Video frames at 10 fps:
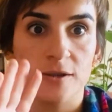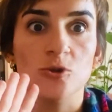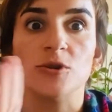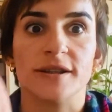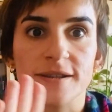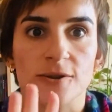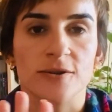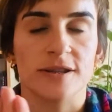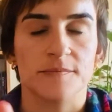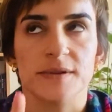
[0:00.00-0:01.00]
you
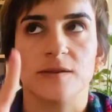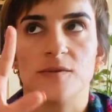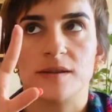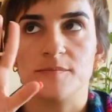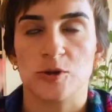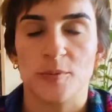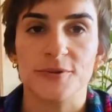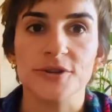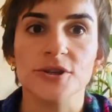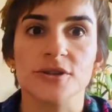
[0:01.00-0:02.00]
insert it between
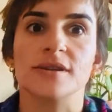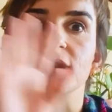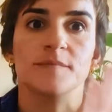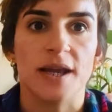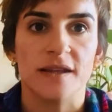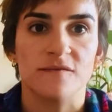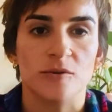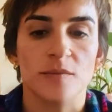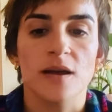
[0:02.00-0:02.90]
preposition and main verb.